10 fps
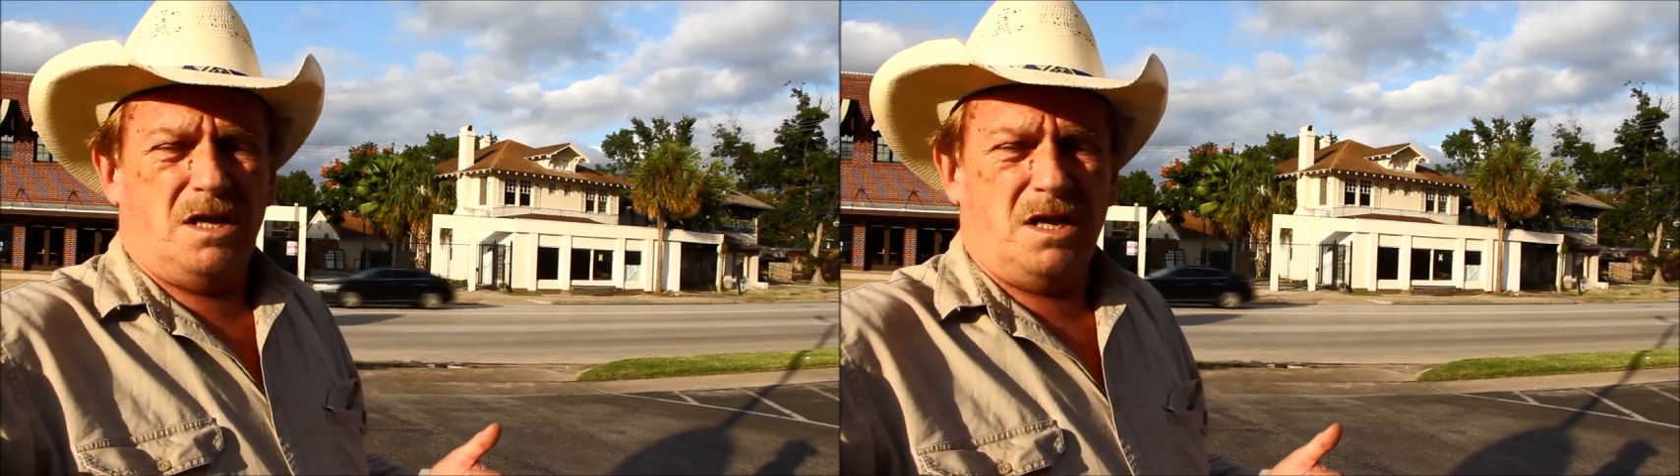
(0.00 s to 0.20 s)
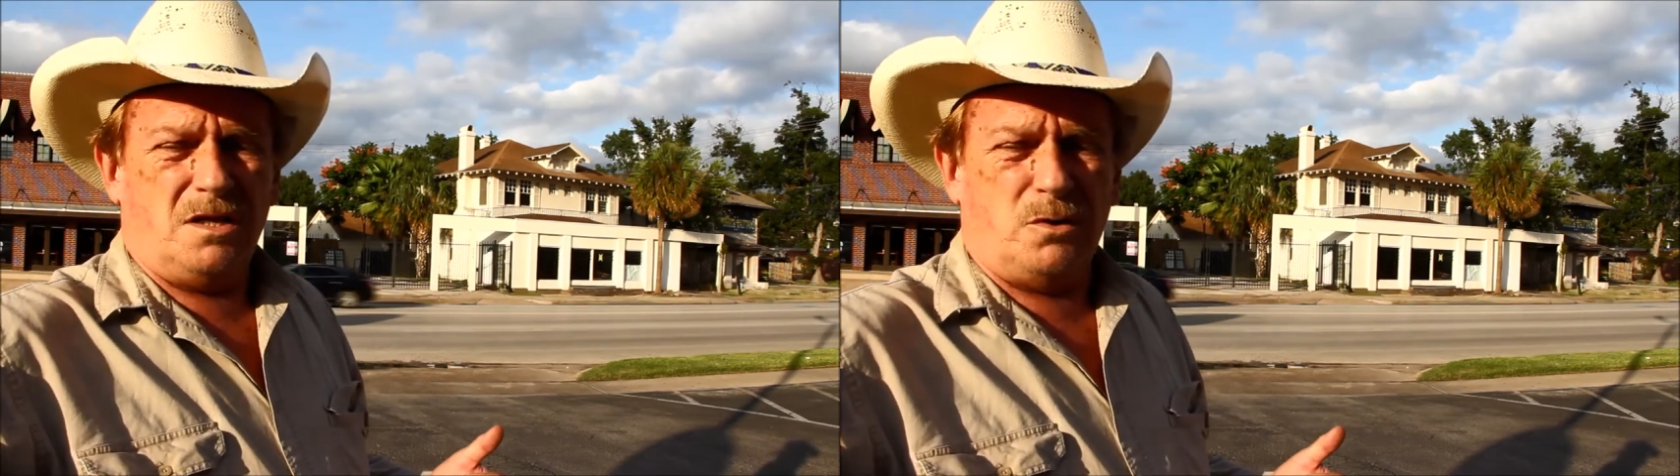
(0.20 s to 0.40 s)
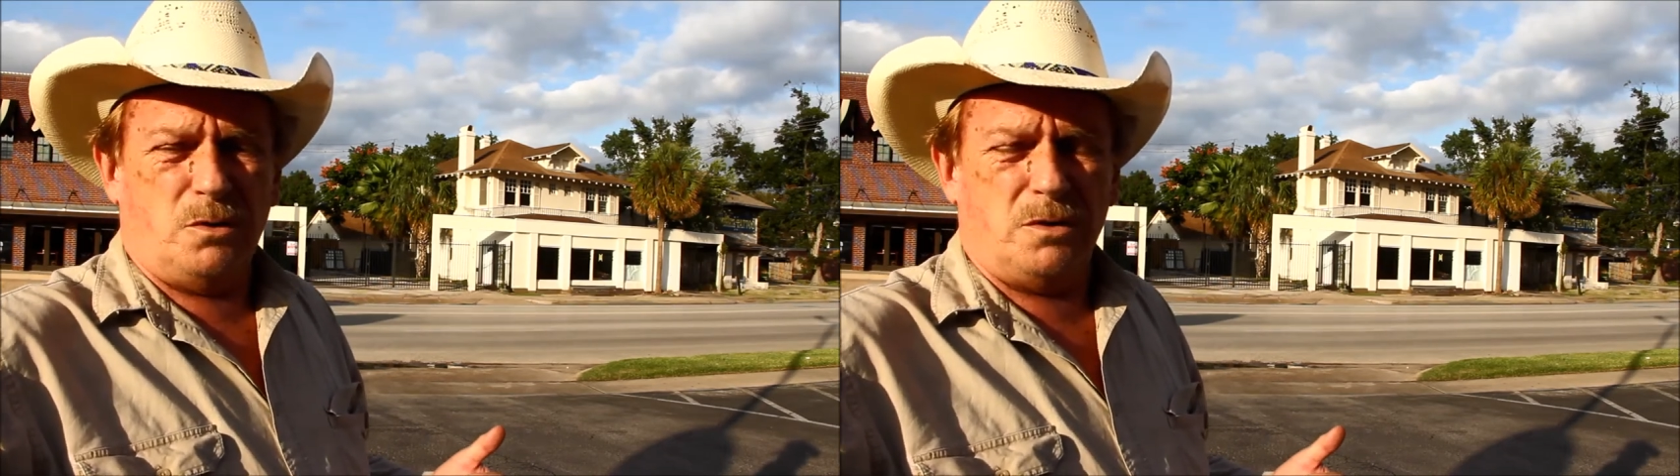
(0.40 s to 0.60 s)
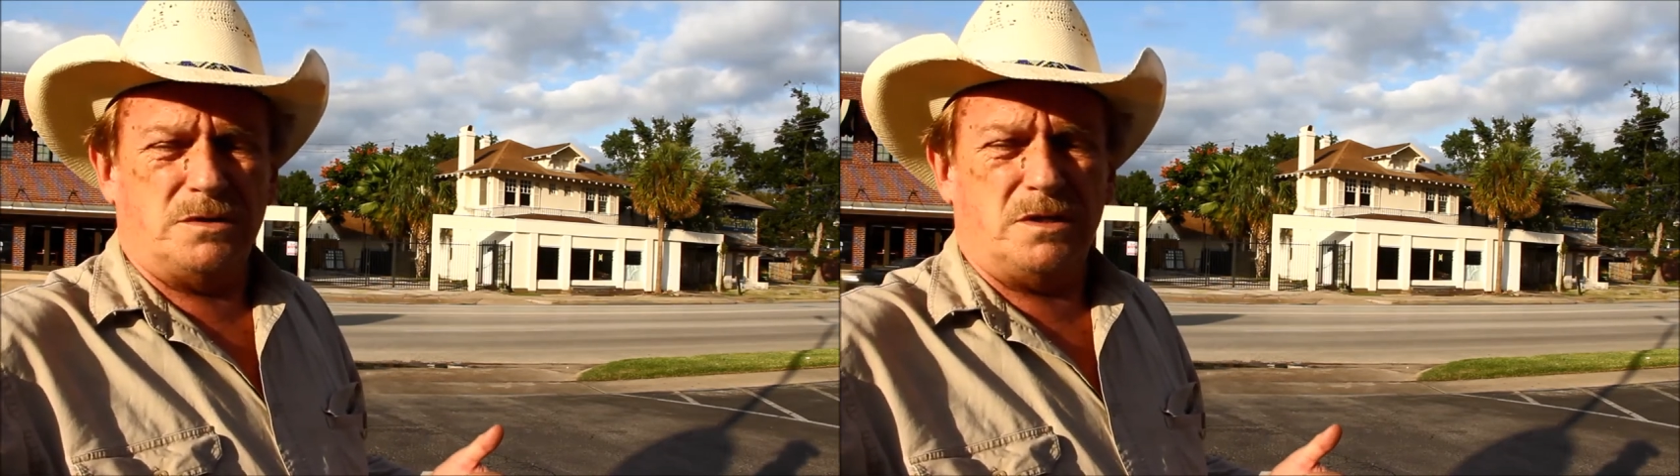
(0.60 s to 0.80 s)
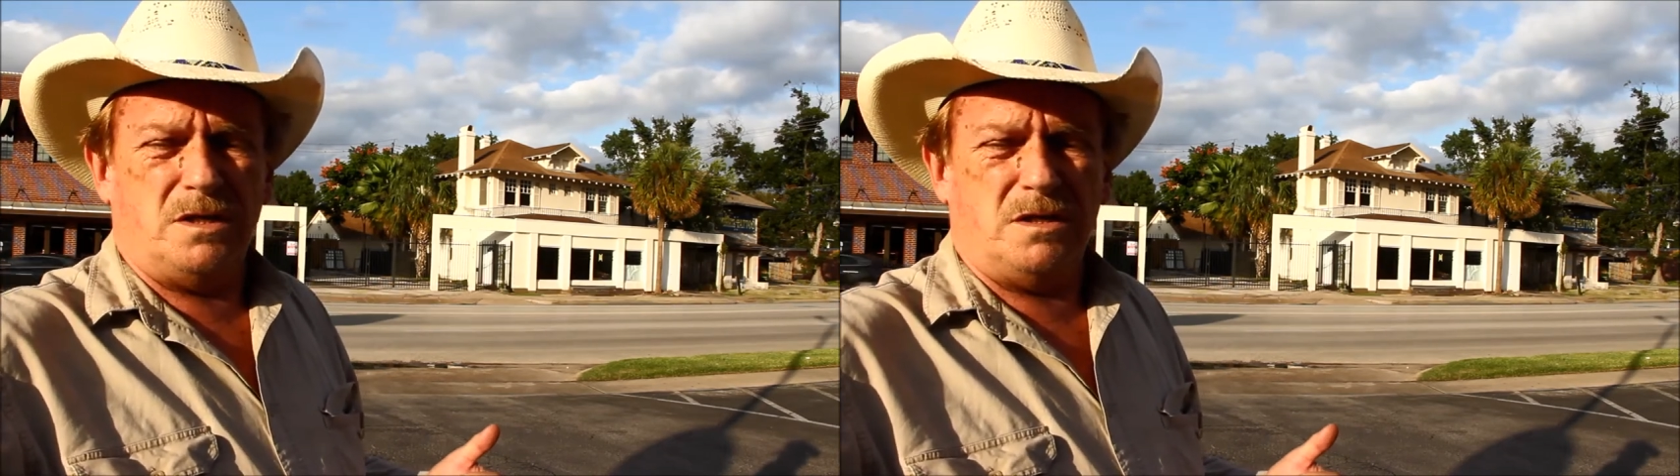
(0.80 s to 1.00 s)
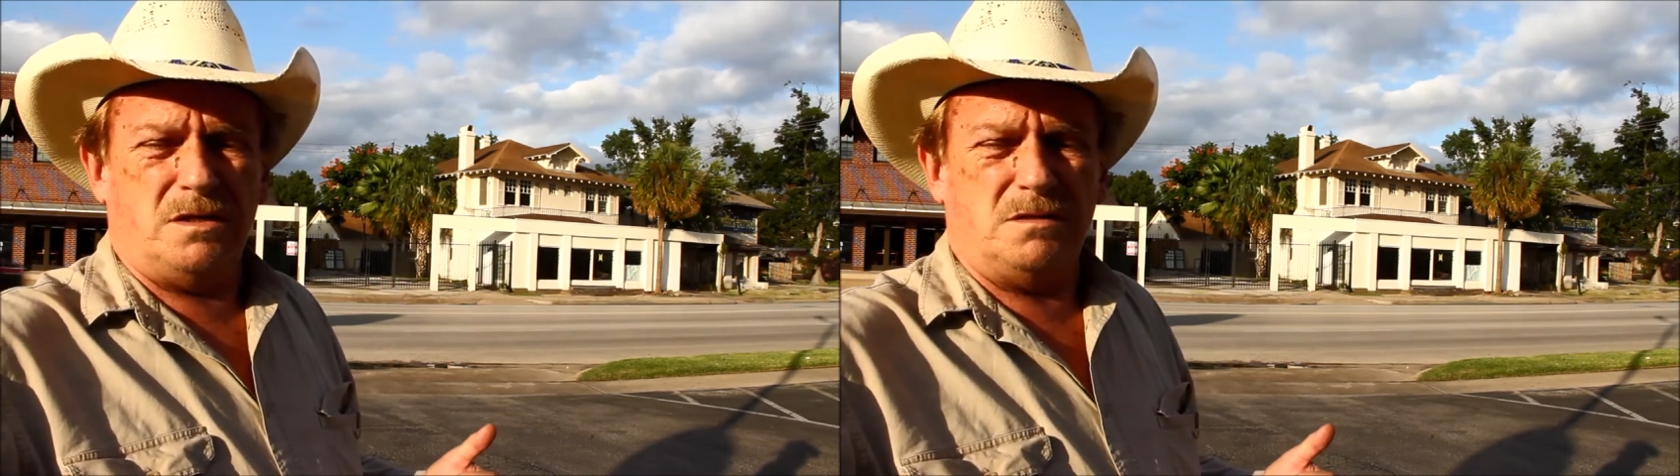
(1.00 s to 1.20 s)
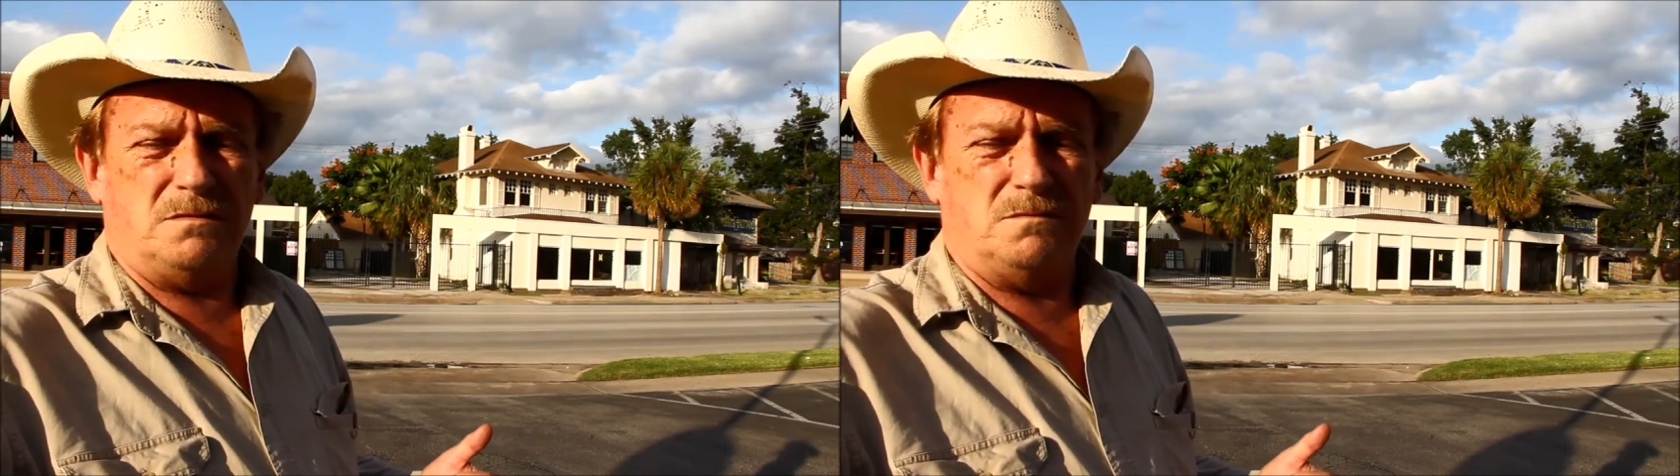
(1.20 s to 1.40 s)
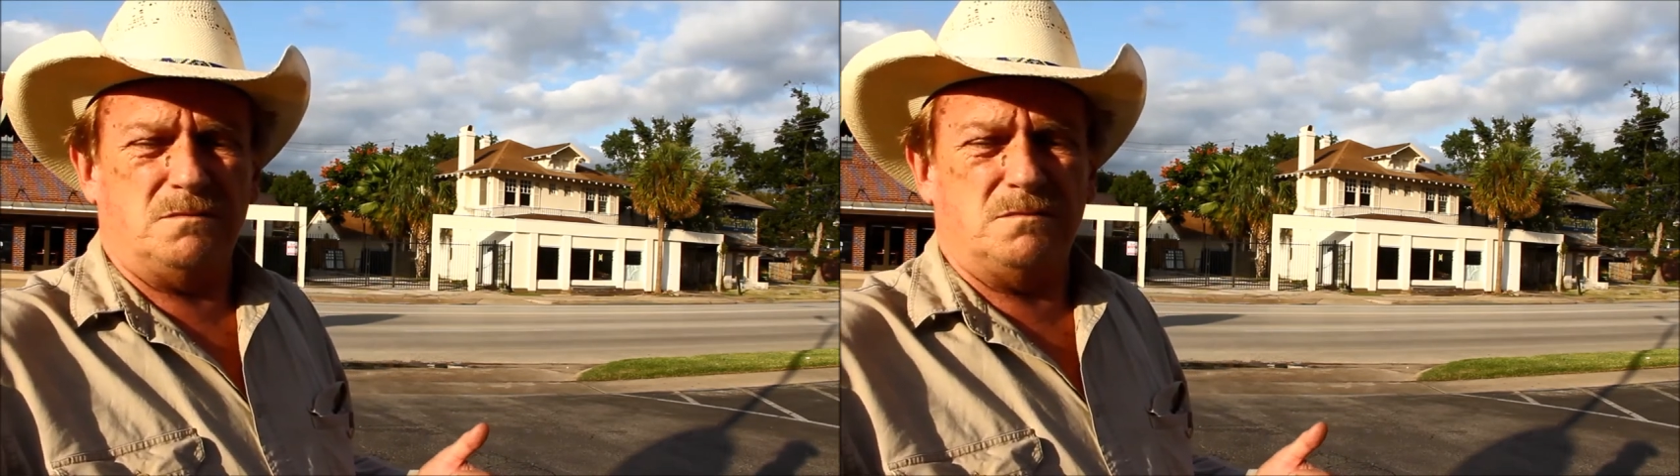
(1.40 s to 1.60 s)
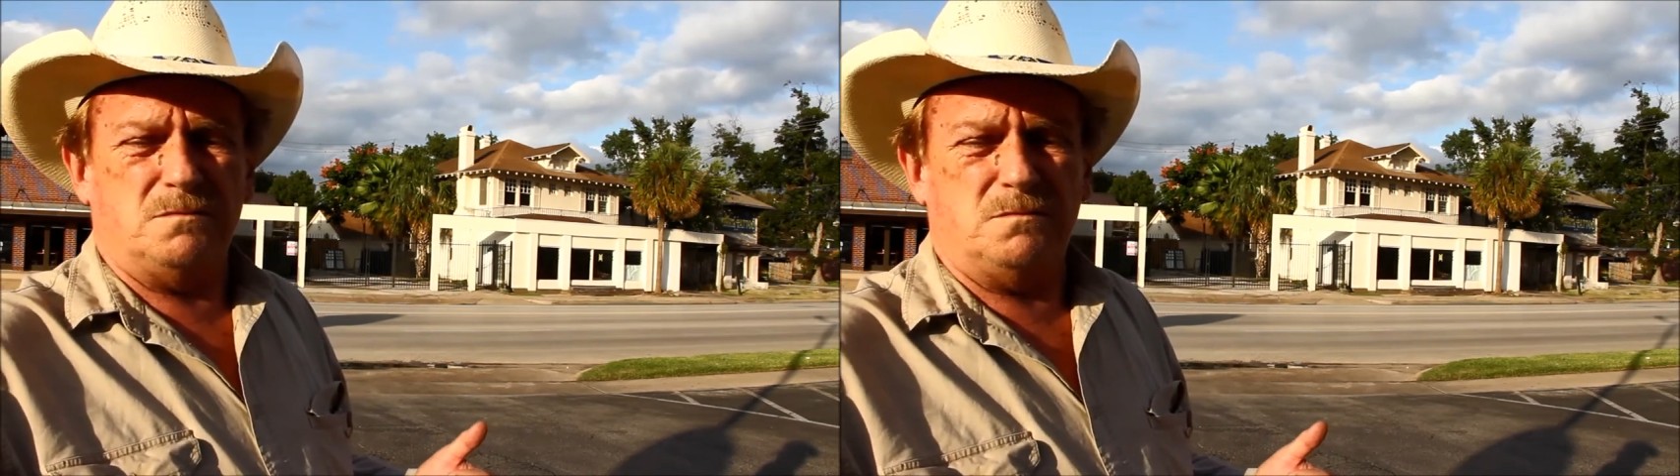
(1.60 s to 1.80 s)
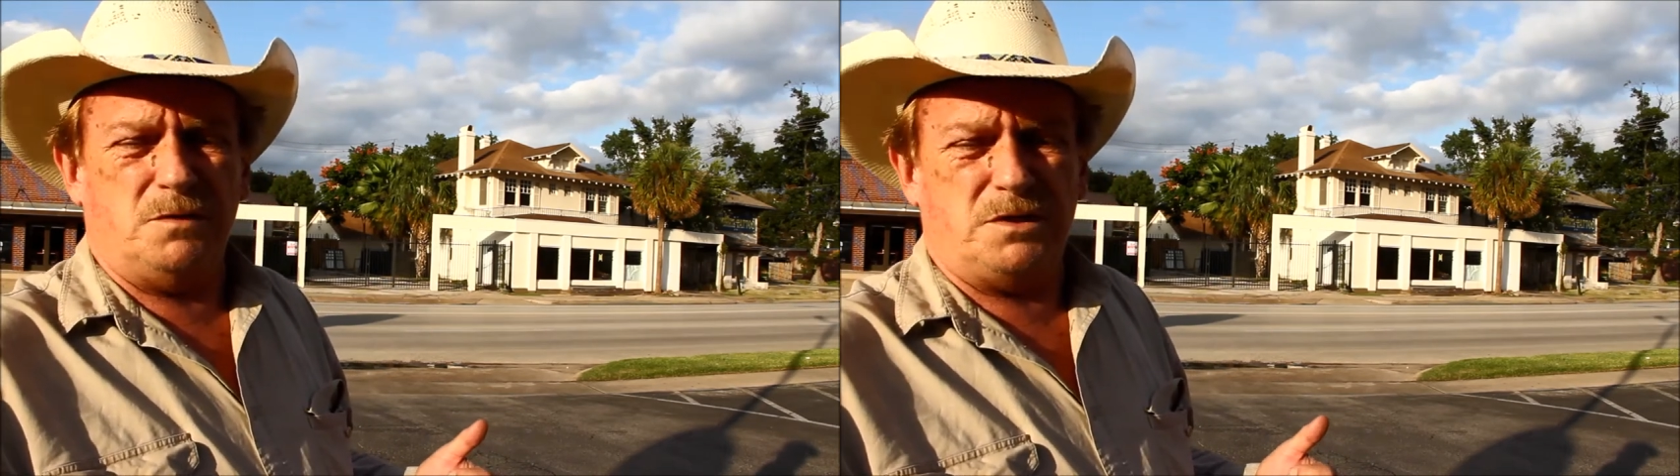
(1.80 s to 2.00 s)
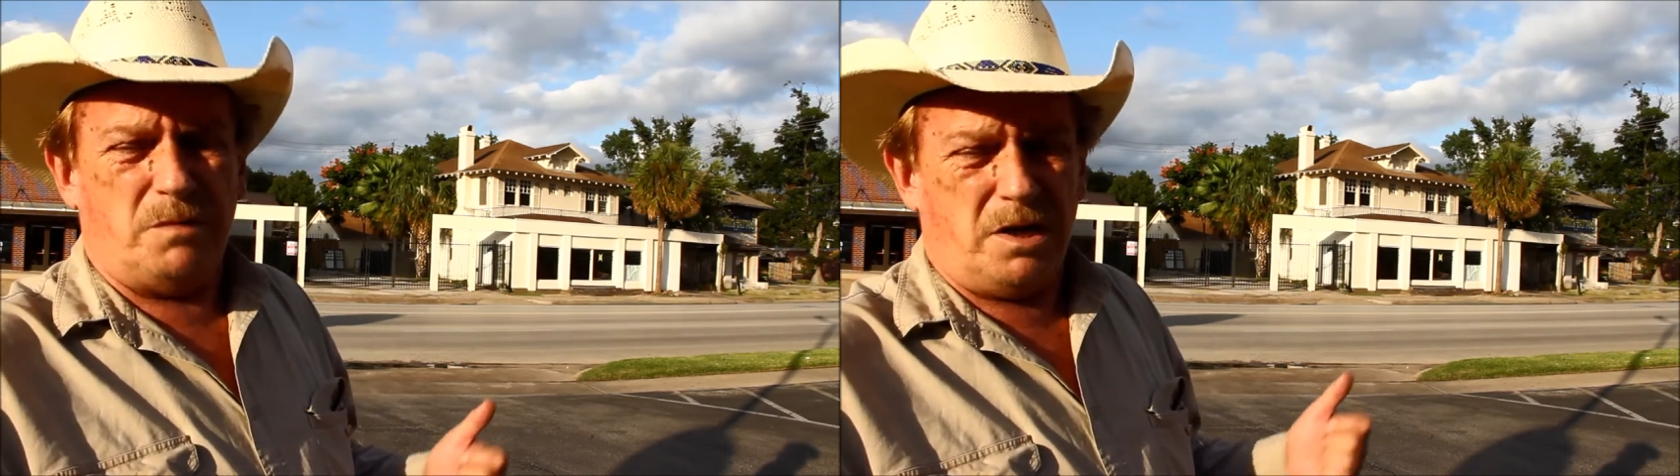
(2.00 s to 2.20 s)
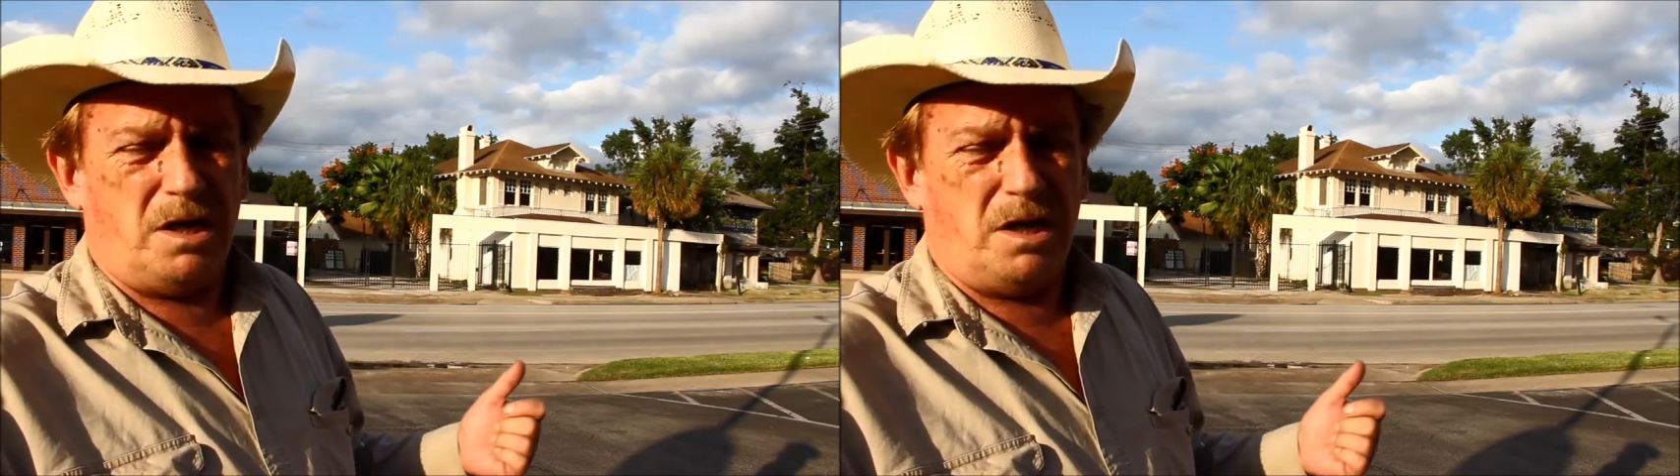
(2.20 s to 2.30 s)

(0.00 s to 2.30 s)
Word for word: uh, chords uh, which may